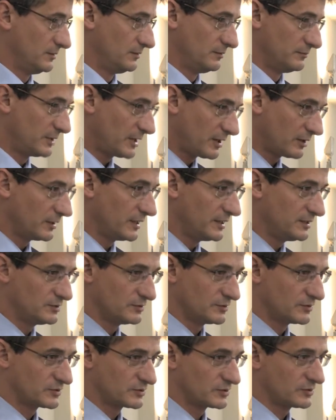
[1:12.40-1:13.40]

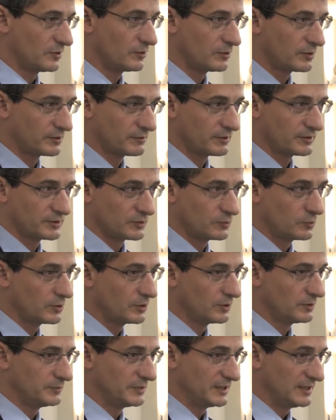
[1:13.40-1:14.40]
regulators all around the
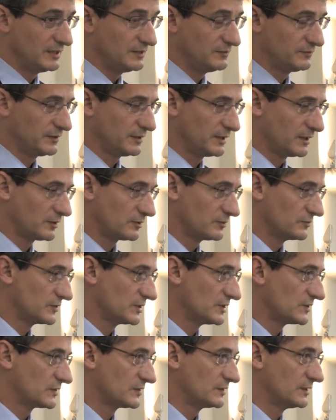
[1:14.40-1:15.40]
world believe and are
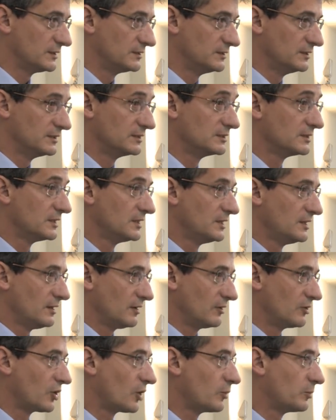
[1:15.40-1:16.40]
convinced that the
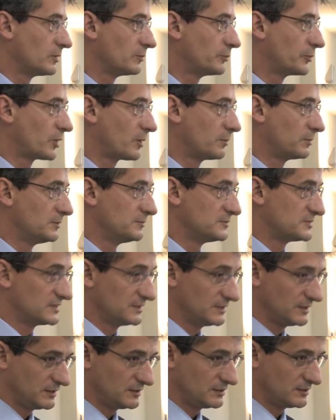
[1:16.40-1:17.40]
global problems
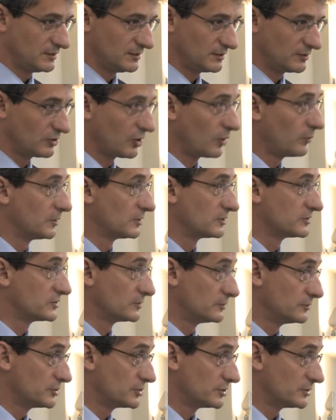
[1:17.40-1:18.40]
need global
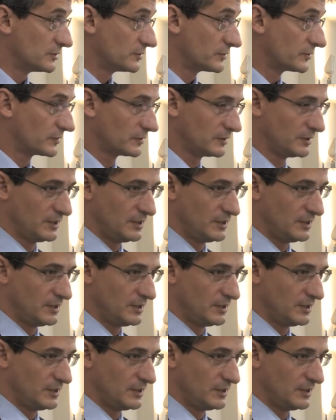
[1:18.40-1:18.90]
solutions.